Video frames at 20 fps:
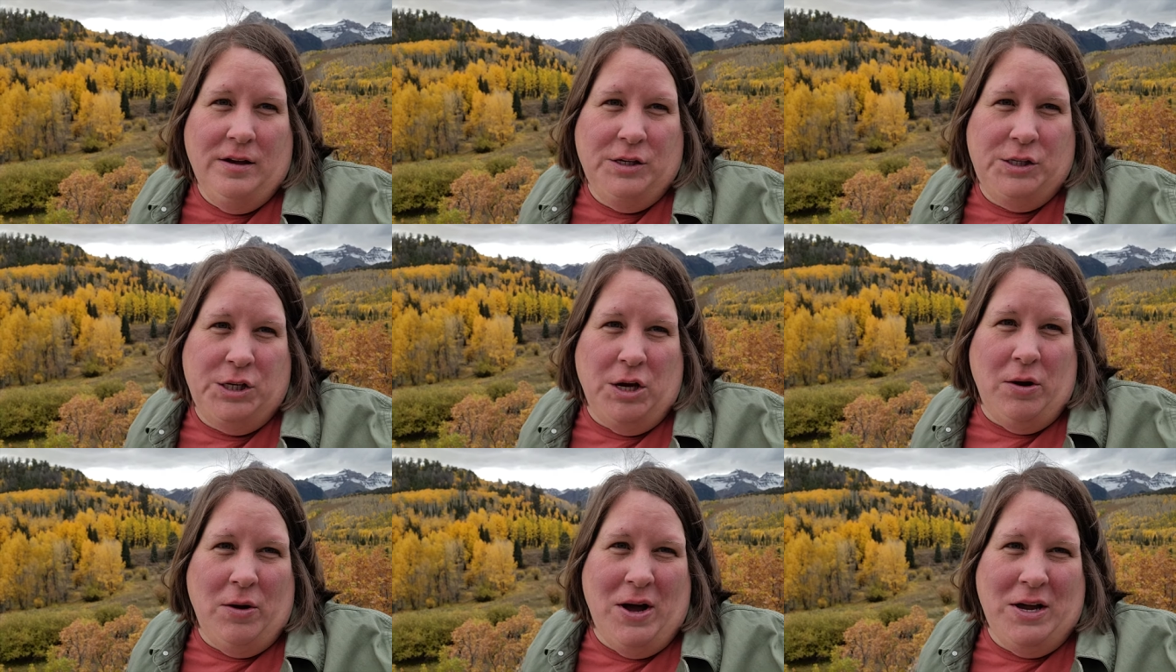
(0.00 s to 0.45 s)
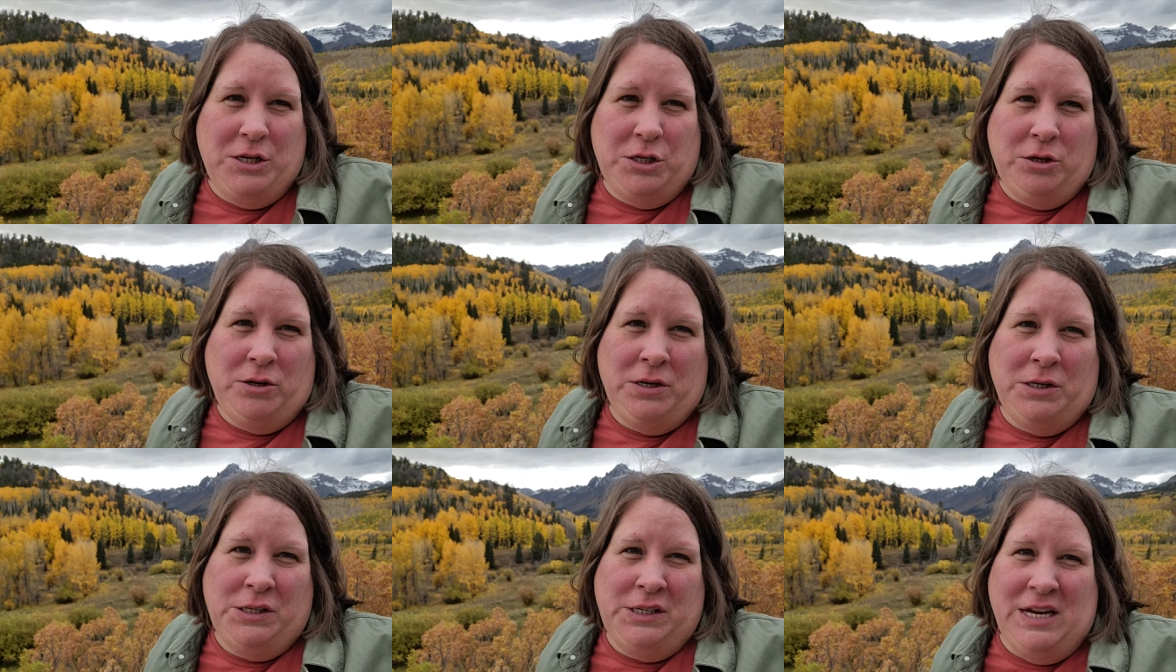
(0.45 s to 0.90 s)
So as
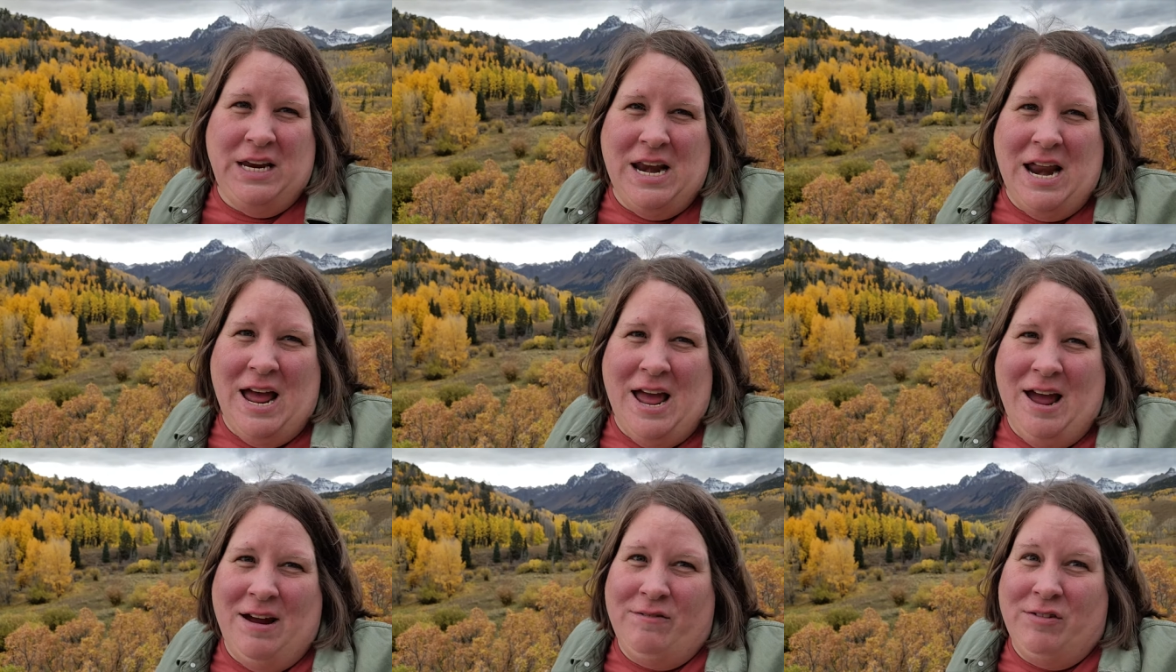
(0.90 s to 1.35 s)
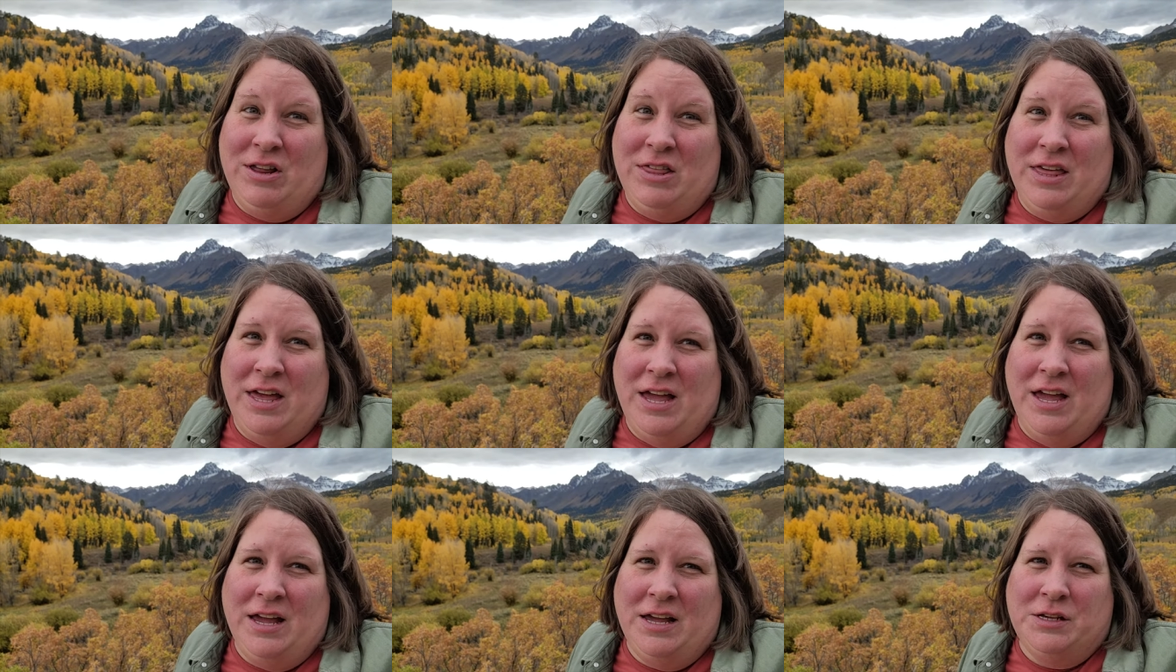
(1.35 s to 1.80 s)
you can see, not
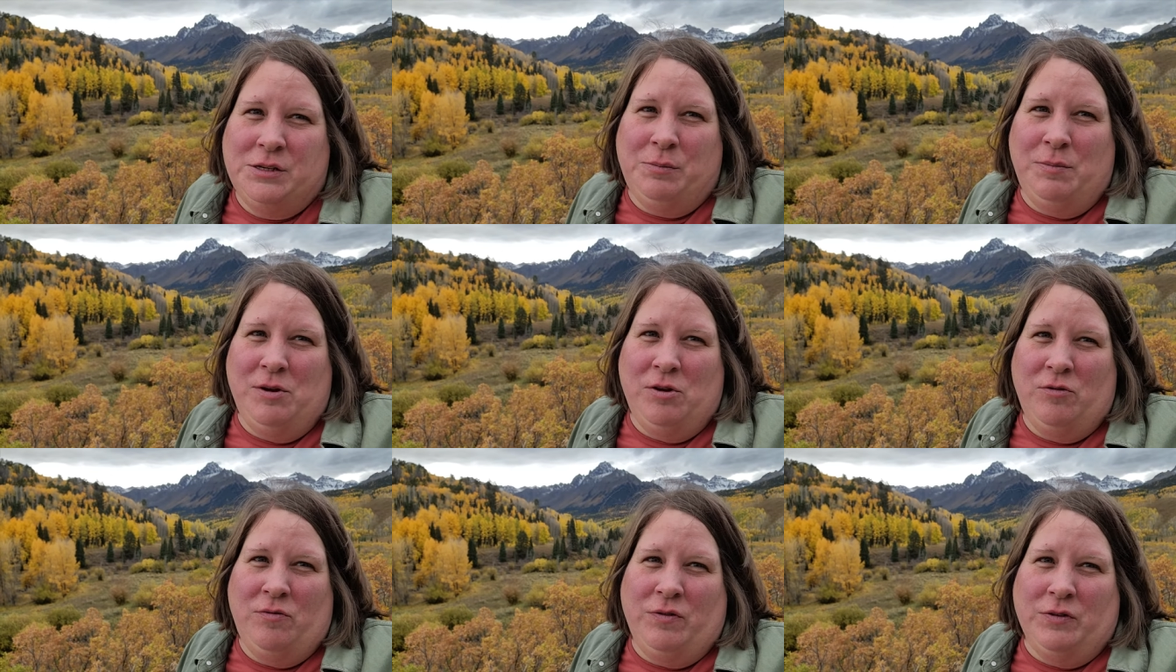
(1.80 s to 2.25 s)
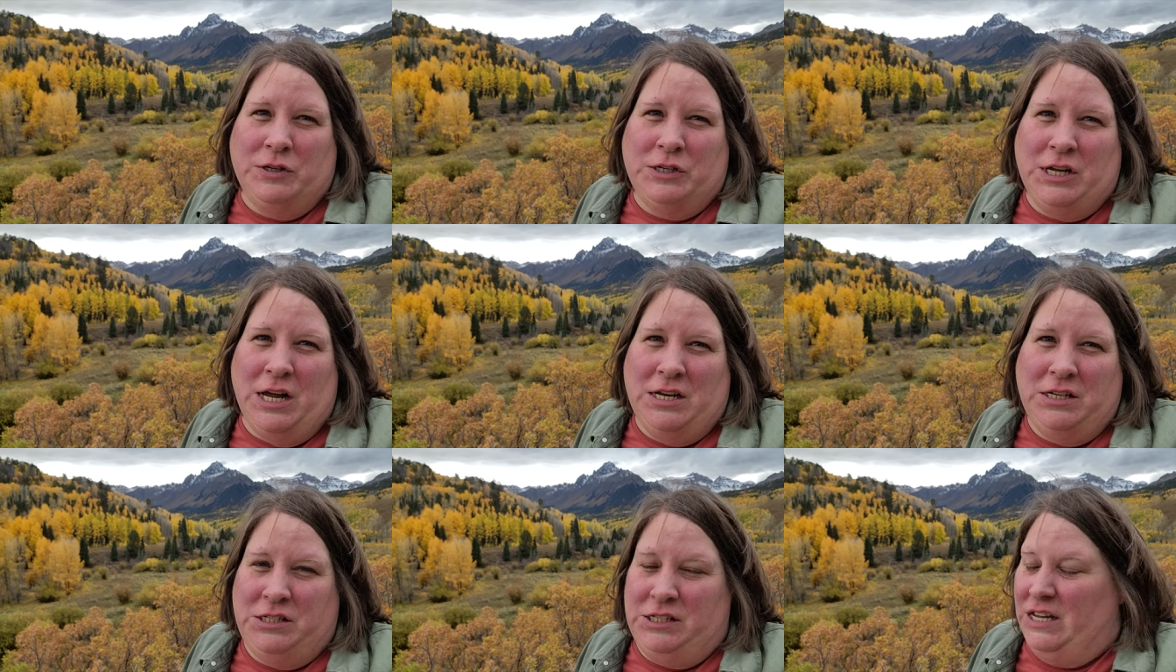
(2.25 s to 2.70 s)
everything is beautiful
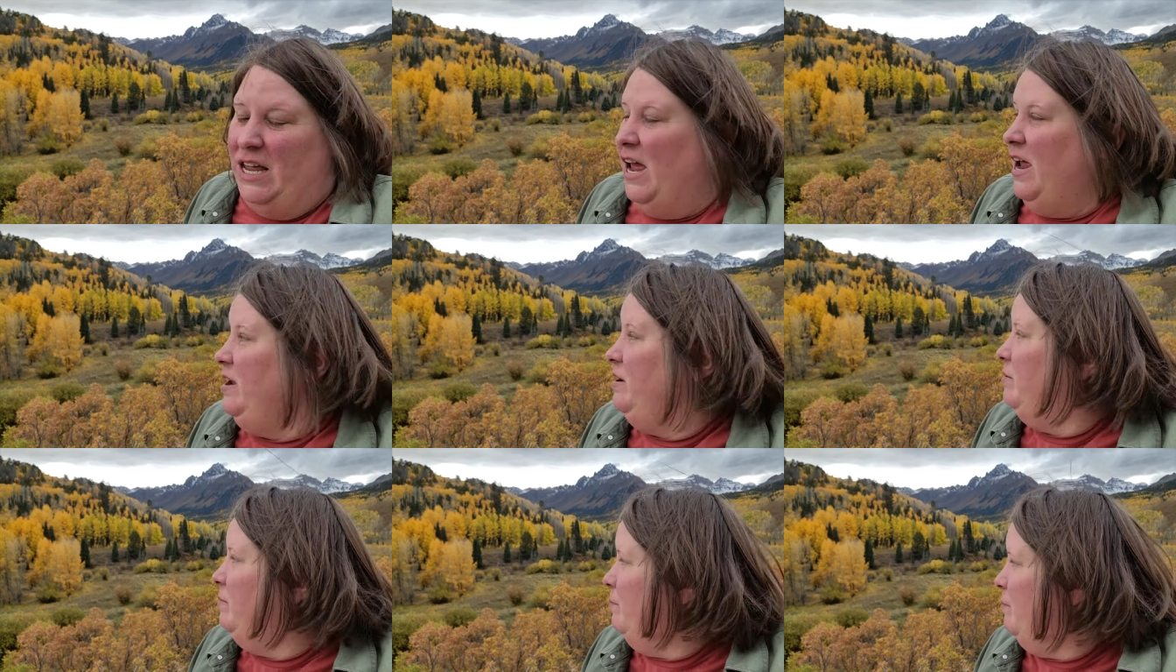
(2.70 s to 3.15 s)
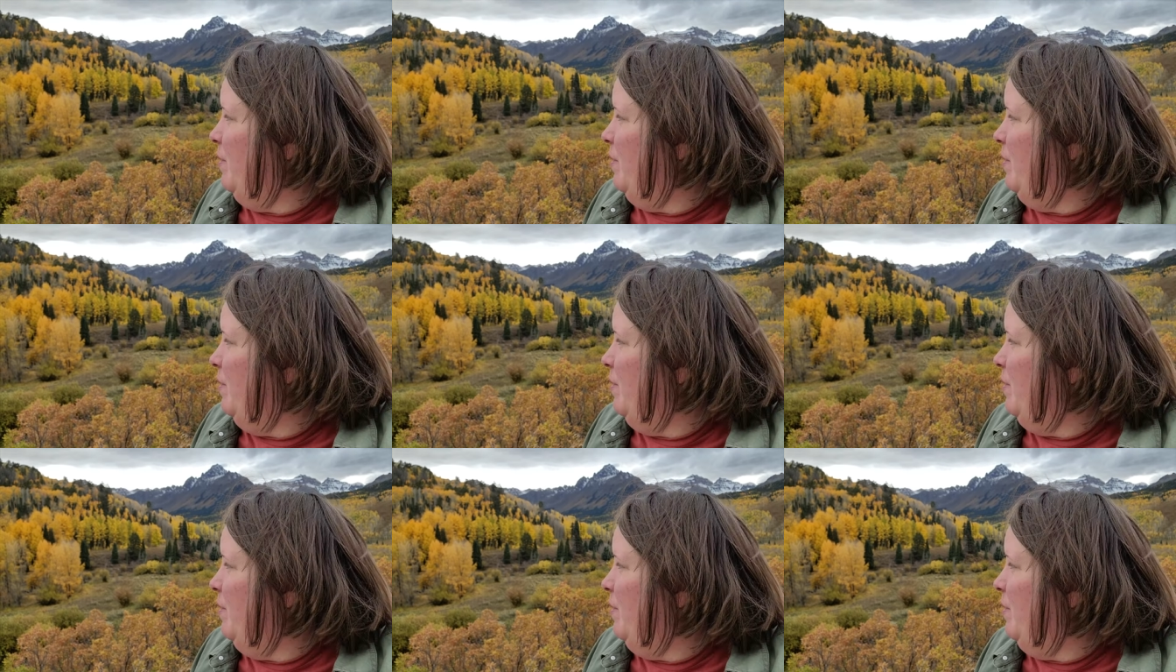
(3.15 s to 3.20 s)
sunset,